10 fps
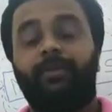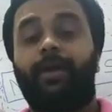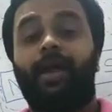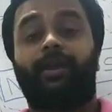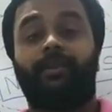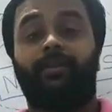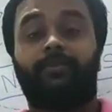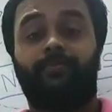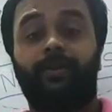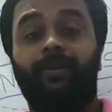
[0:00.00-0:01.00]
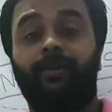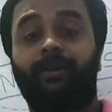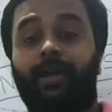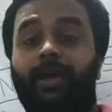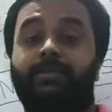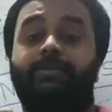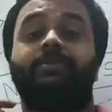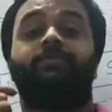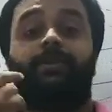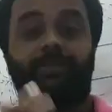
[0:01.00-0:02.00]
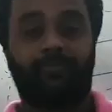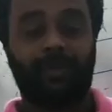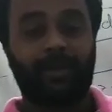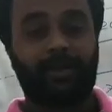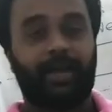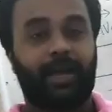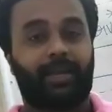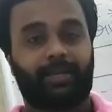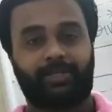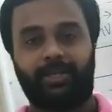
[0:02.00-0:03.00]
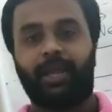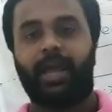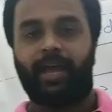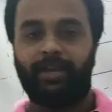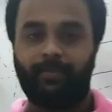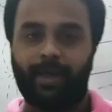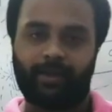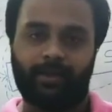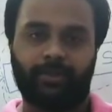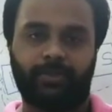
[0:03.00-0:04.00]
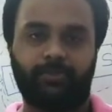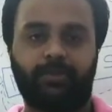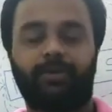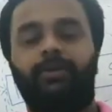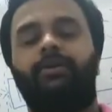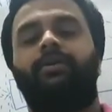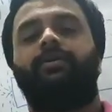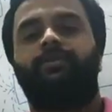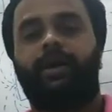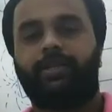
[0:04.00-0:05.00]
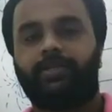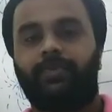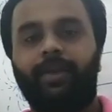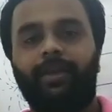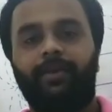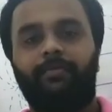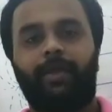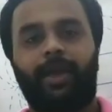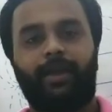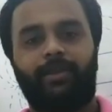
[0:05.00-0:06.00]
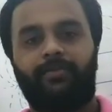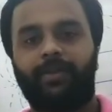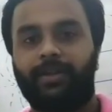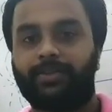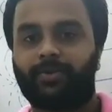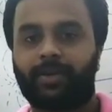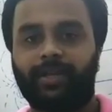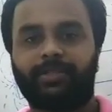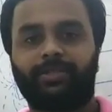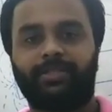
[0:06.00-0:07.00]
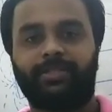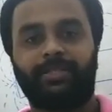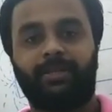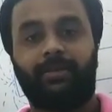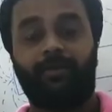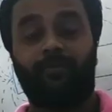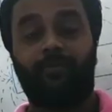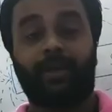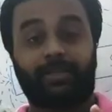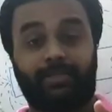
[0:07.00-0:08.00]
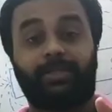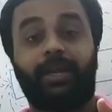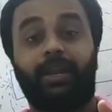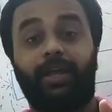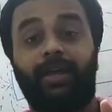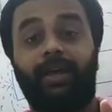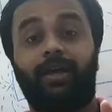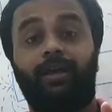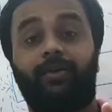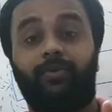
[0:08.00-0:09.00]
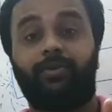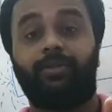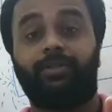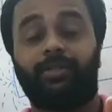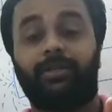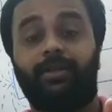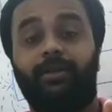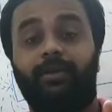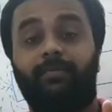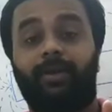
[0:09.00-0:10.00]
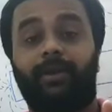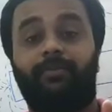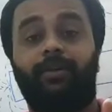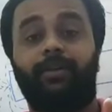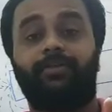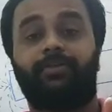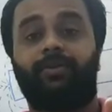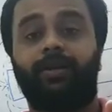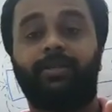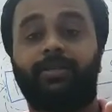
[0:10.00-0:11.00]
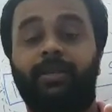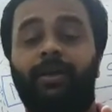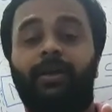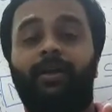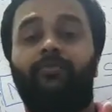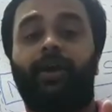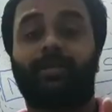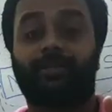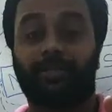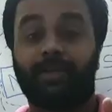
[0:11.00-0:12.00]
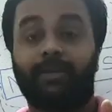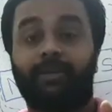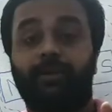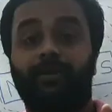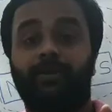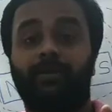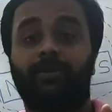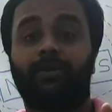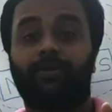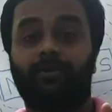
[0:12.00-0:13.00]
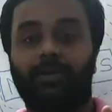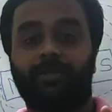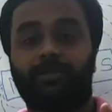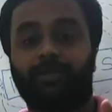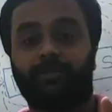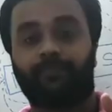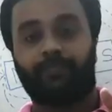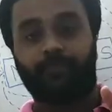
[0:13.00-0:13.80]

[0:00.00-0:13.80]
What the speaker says: The magnetic field has a specific direction and magnitude. That's why magnetic field is known as vector quantity. Magnetic field is known as vector quantity.